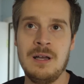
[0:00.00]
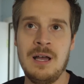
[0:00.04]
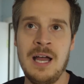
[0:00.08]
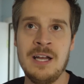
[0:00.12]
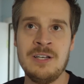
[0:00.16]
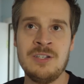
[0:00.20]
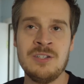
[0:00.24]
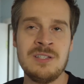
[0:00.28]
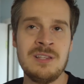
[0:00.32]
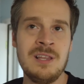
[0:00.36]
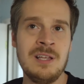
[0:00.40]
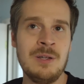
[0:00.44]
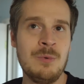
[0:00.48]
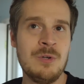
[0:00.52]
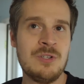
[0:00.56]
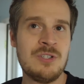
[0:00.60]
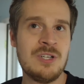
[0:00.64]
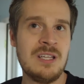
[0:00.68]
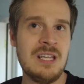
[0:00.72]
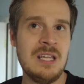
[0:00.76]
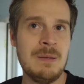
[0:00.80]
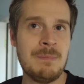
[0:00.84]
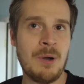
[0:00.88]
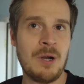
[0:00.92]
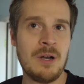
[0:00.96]
I just think we
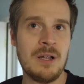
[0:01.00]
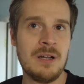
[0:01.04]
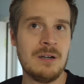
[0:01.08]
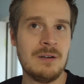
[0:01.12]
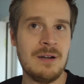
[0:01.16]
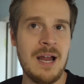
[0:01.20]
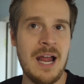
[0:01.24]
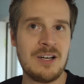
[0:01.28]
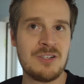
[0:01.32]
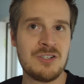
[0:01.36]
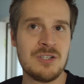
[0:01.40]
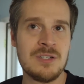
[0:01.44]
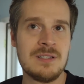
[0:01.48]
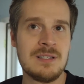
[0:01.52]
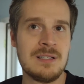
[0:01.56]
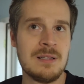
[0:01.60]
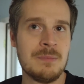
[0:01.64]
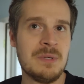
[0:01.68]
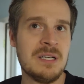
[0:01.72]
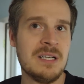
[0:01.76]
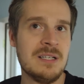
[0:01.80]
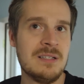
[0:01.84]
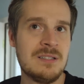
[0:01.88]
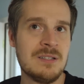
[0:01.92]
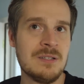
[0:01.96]
should keep our interactions
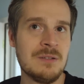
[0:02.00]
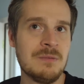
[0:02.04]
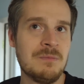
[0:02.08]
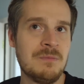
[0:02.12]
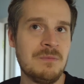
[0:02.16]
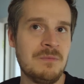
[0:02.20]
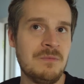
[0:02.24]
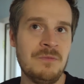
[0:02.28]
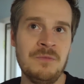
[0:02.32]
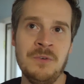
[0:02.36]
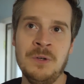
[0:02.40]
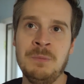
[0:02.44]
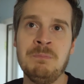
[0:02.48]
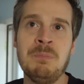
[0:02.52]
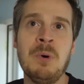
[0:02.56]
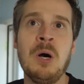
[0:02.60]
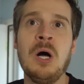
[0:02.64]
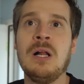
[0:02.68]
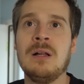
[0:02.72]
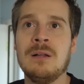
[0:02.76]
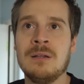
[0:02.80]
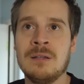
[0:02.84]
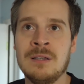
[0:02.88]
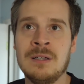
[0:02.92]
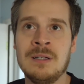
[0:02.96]
limited to
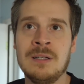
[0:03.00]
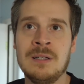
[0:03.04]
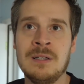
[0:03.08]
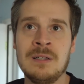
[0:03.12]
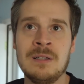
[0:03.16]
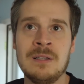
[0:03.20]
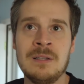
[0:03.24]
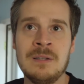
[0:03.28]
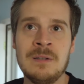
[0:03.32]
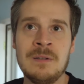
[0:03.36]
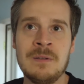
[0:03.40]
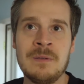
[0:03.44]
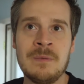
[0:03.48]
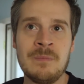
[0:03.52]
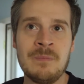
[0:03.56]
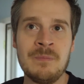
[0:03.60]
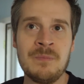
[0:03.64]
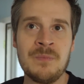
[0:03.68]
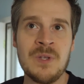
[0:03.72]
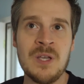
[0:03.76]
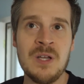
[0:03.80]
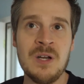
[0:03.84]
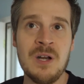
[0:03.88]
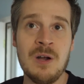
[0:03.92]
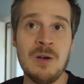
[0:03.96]
football.
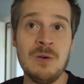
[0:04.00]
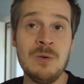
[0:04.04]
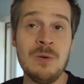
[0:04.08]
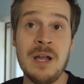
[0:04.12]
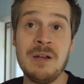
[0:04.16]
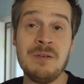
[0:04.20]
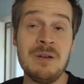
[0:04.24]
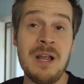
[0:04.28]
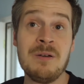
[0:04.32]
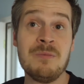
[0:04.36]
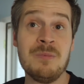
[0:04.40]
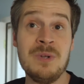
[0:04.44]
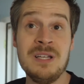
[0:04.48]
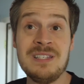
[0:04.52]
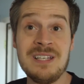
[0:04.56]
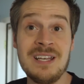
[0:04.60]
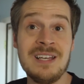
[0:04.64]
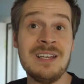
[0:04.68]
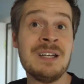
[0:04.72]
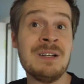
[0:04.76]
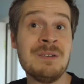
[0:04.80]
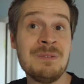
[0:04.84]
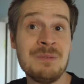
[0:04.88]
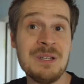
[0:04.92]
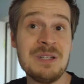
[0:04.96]
You know, and we did.